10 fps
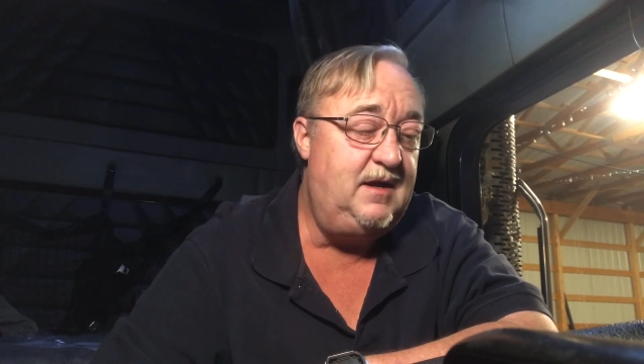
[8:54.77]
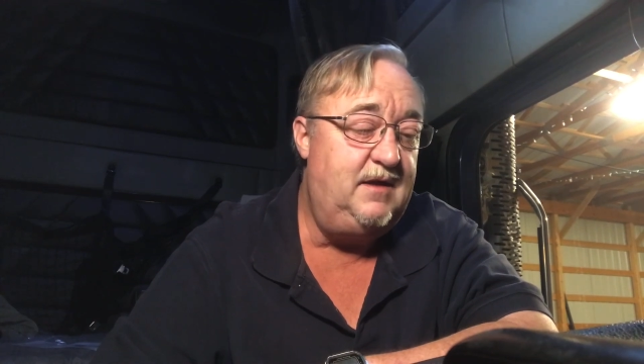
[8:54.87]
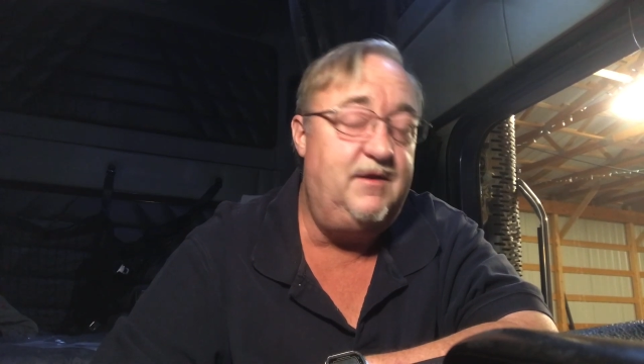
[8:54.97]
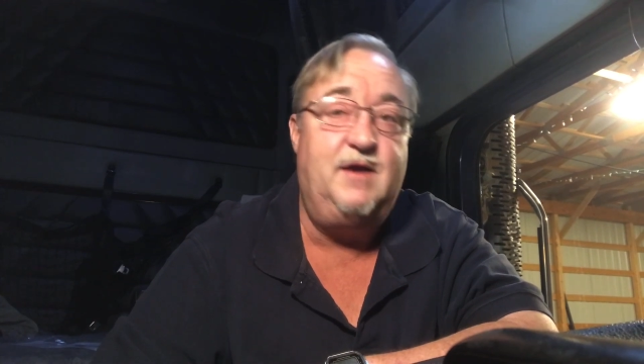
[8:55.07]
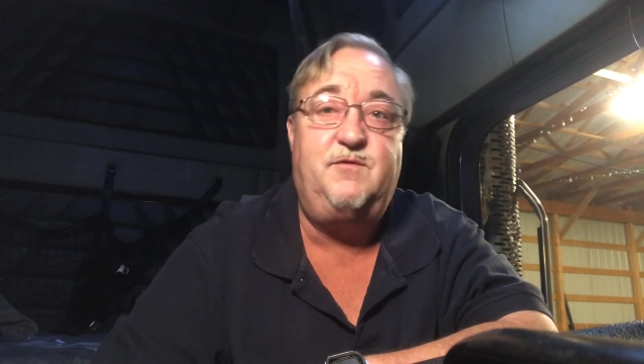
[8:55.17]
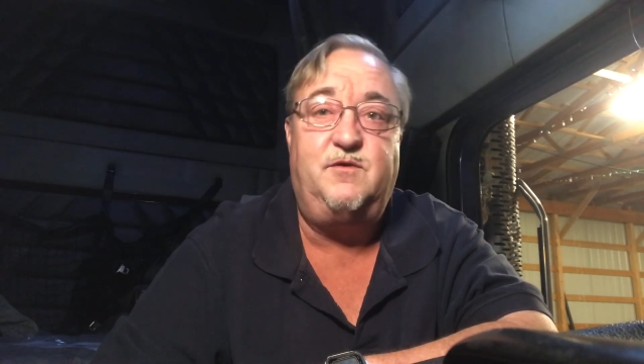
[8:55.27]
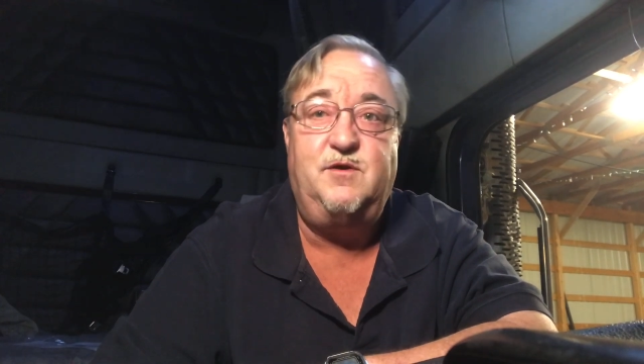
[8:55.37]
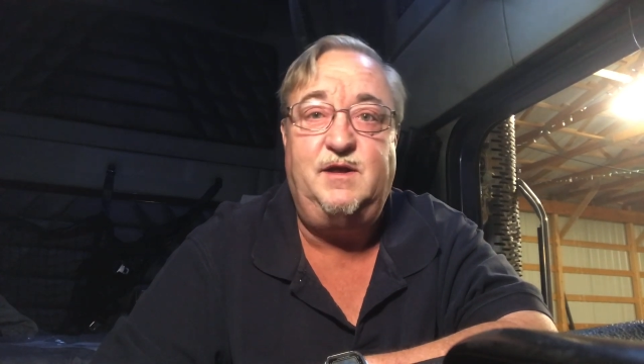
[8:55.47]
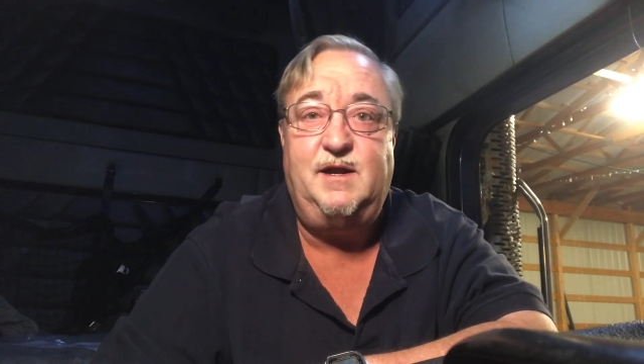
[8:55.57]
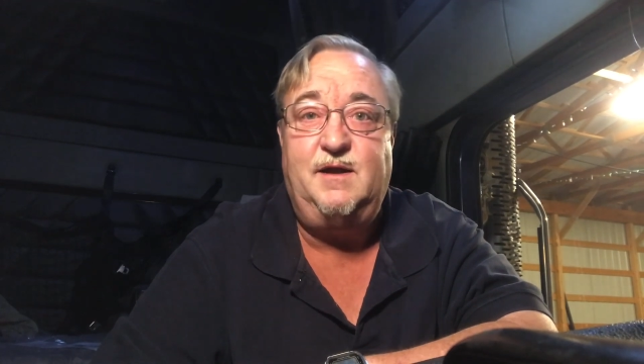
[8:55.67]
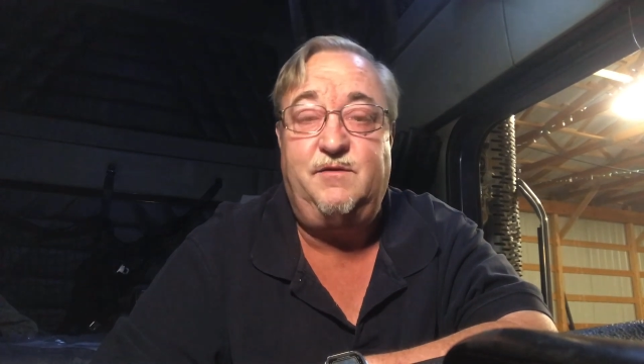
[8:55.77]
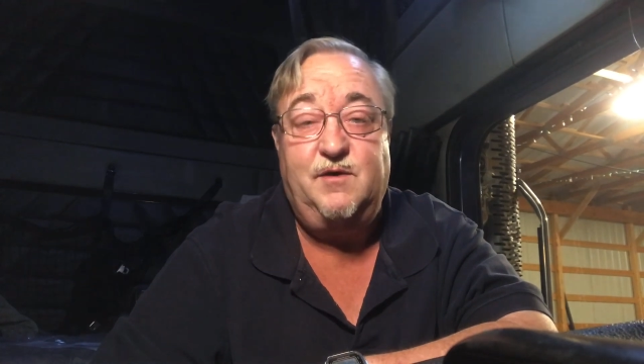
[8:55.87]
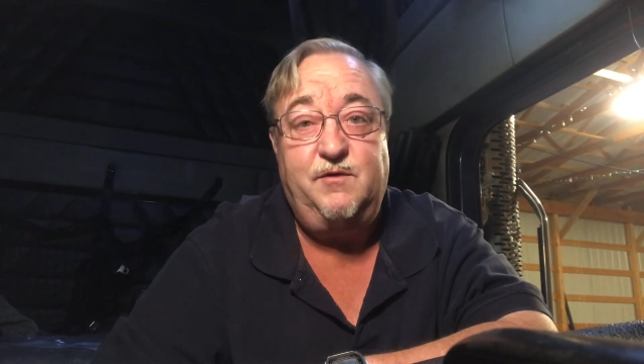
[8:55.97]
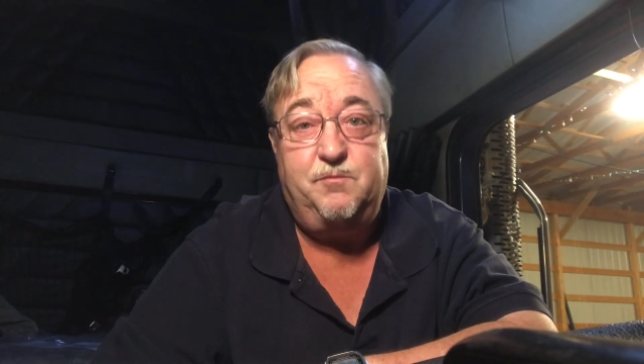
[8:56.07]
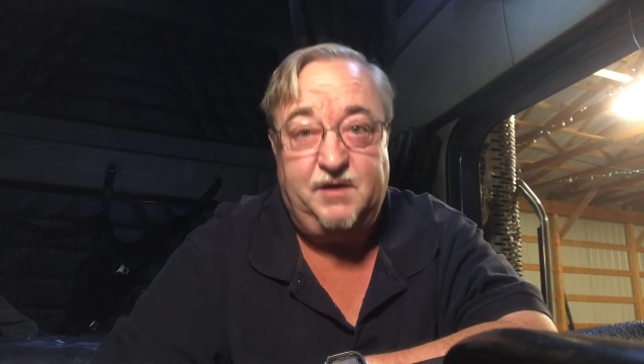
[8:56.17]
Thanks for tuning in. As
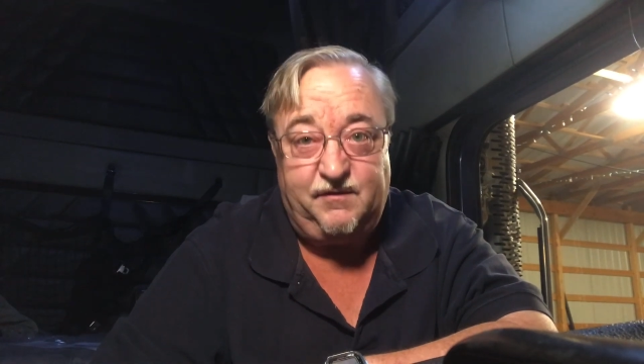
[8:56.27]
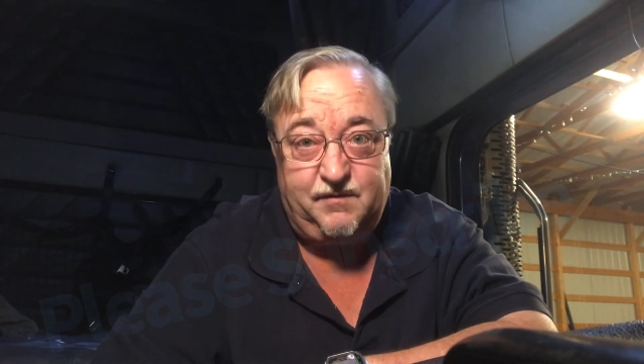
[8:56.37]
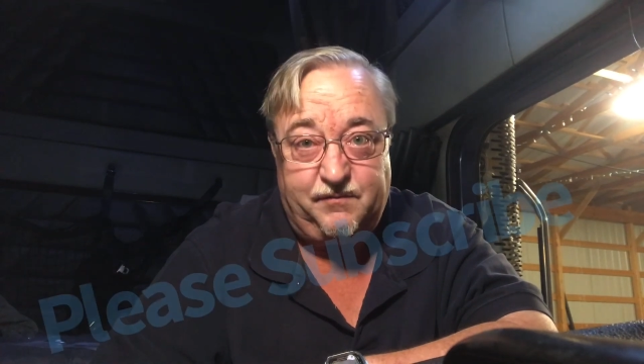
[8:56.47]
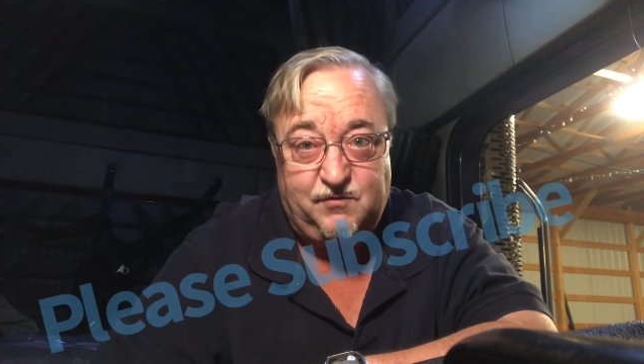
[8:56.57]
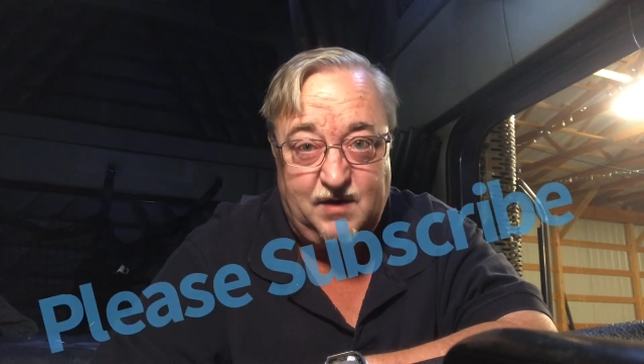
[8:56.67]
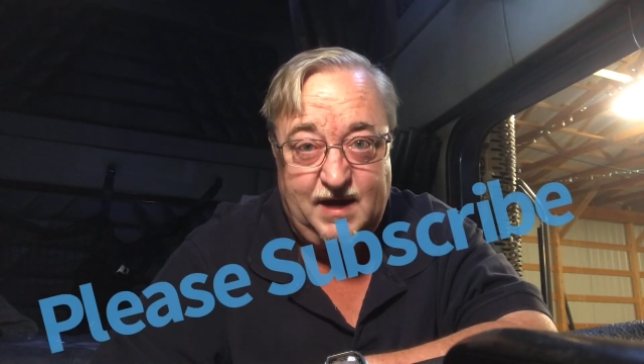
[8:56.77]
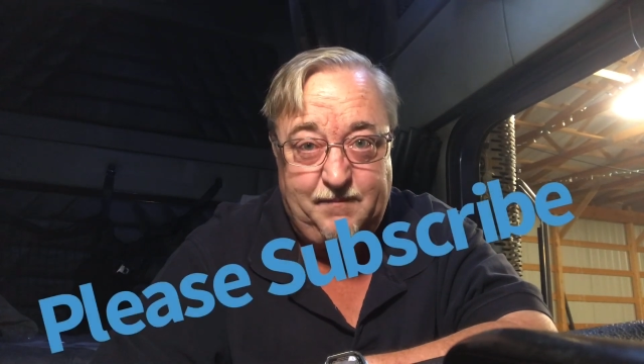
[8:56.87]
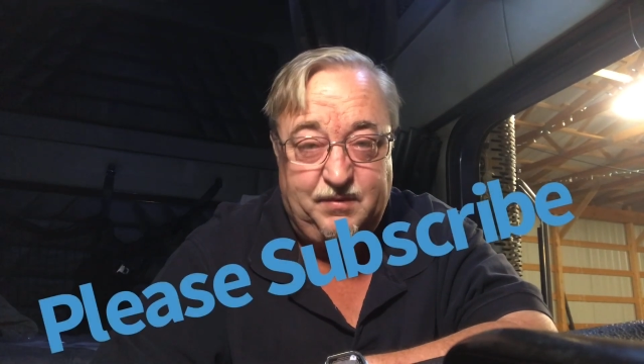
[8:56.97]
always, please subscribe.